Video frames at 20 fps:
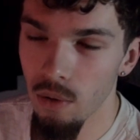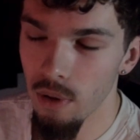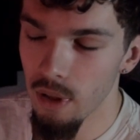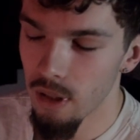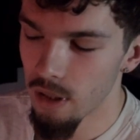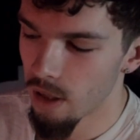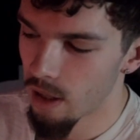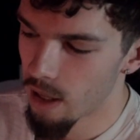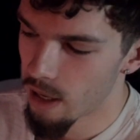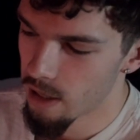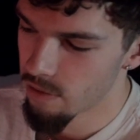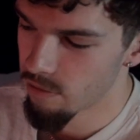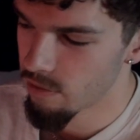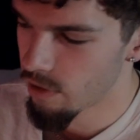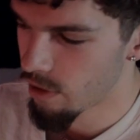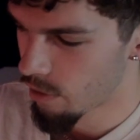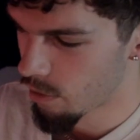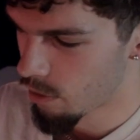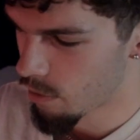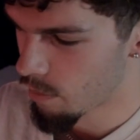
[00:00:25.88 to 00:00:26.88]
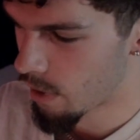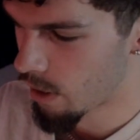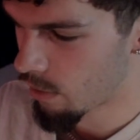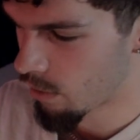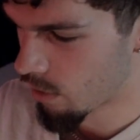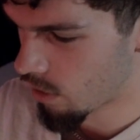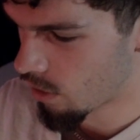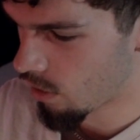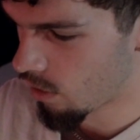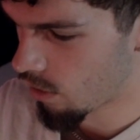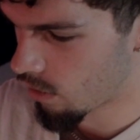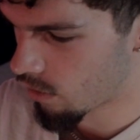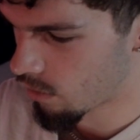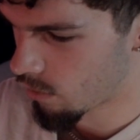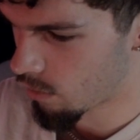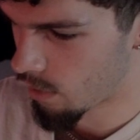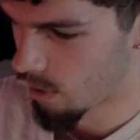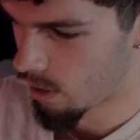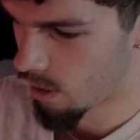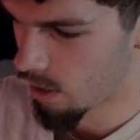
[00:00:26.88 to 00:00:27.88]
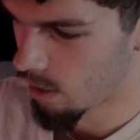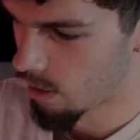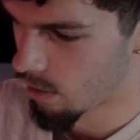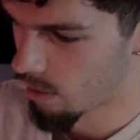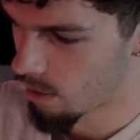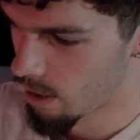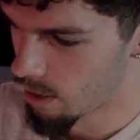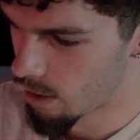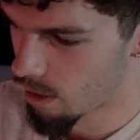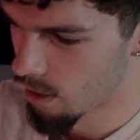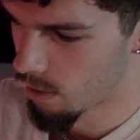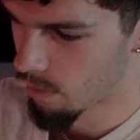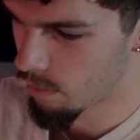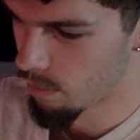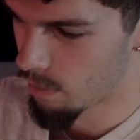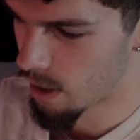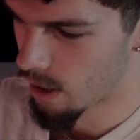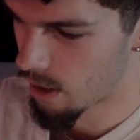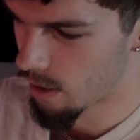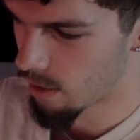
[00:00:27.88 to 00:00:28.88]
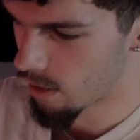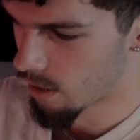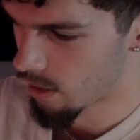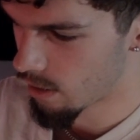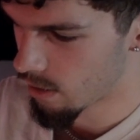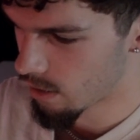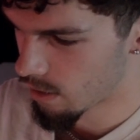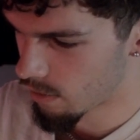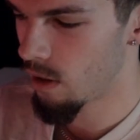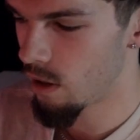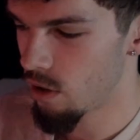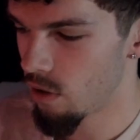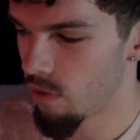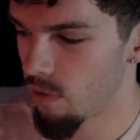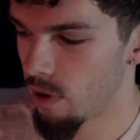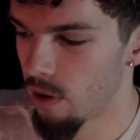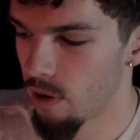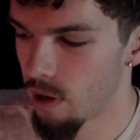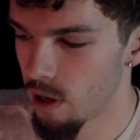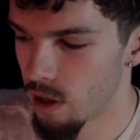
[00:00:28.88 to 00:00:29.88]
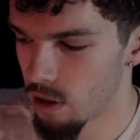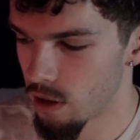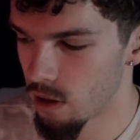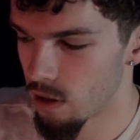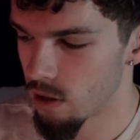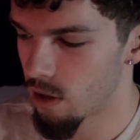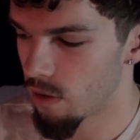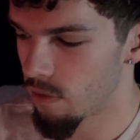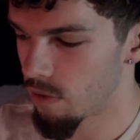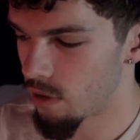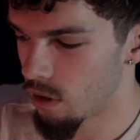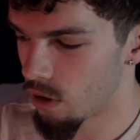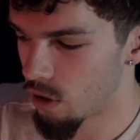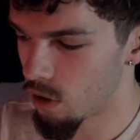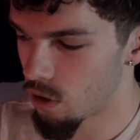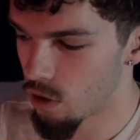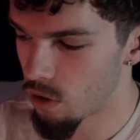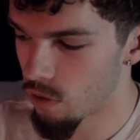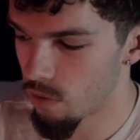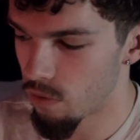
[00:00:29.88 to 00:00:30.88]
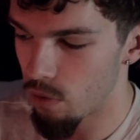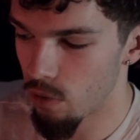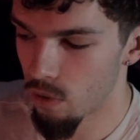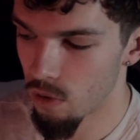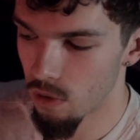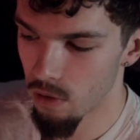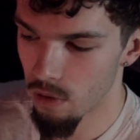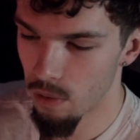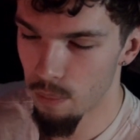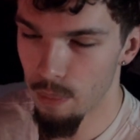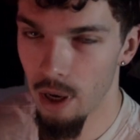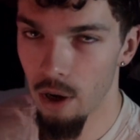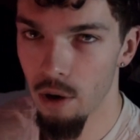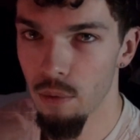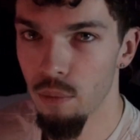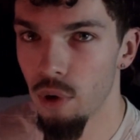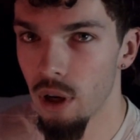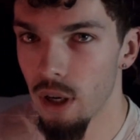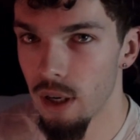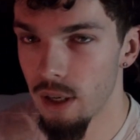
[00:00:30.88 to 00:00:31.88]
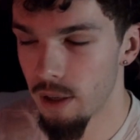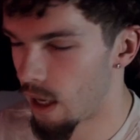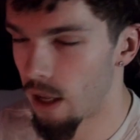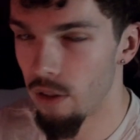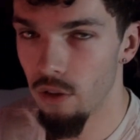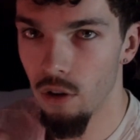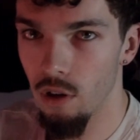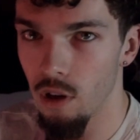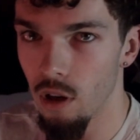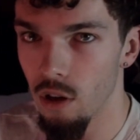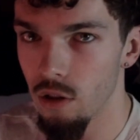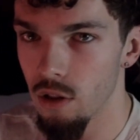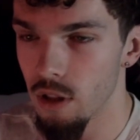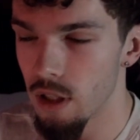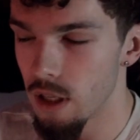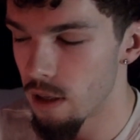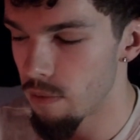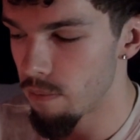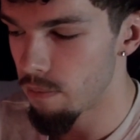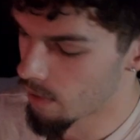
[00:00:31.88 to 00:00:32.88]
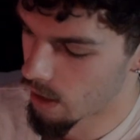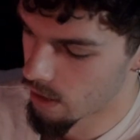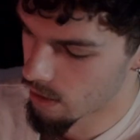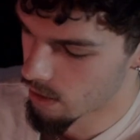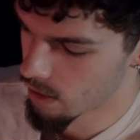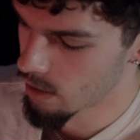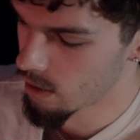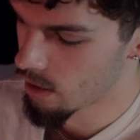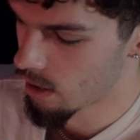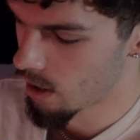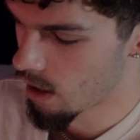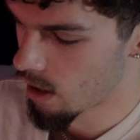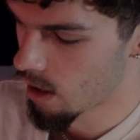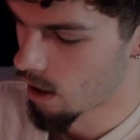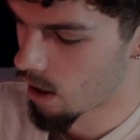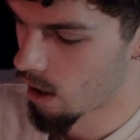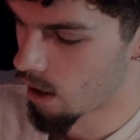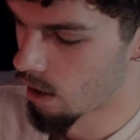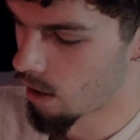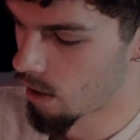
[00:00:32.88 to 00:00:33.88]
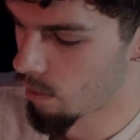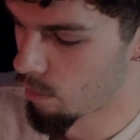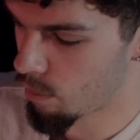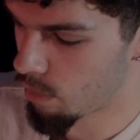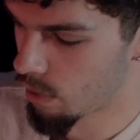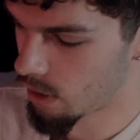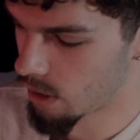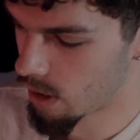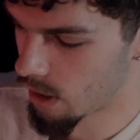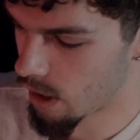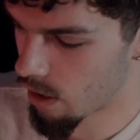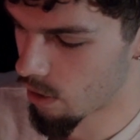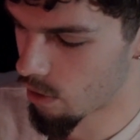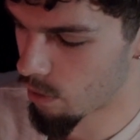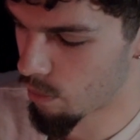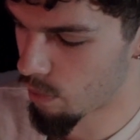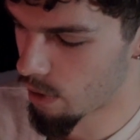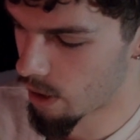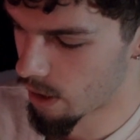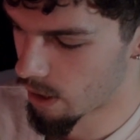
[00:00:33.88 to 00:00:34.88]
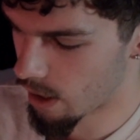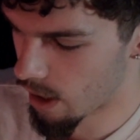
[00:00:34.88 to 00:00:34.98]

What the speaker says: in the last video, you might recall, we ended up making this. These are variations of the logo for the parent brand and their color scheme, and since then, I put together brand